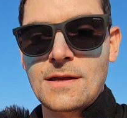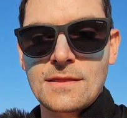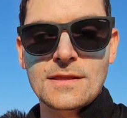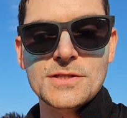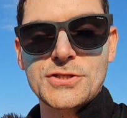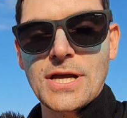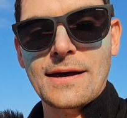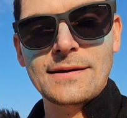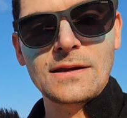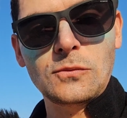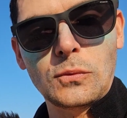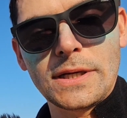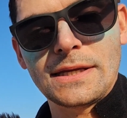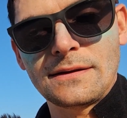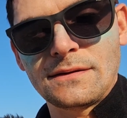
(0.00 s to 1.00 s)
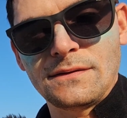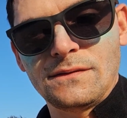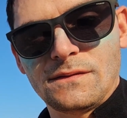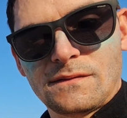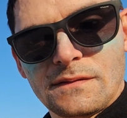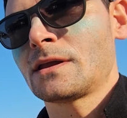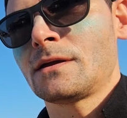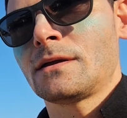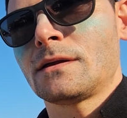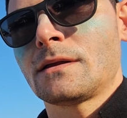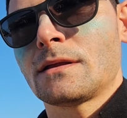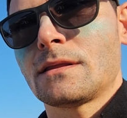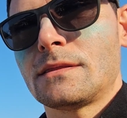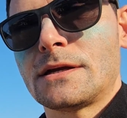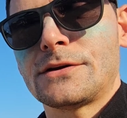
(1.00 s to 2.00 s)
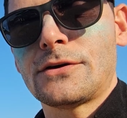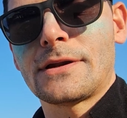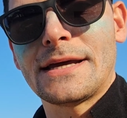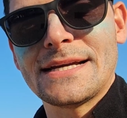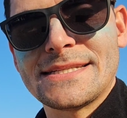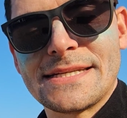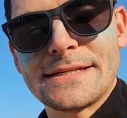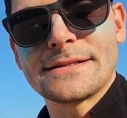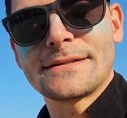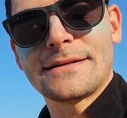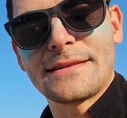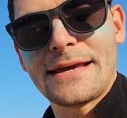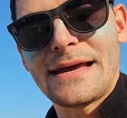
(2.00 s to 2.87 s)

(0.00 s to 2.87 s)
the giant wings, they're not ideal.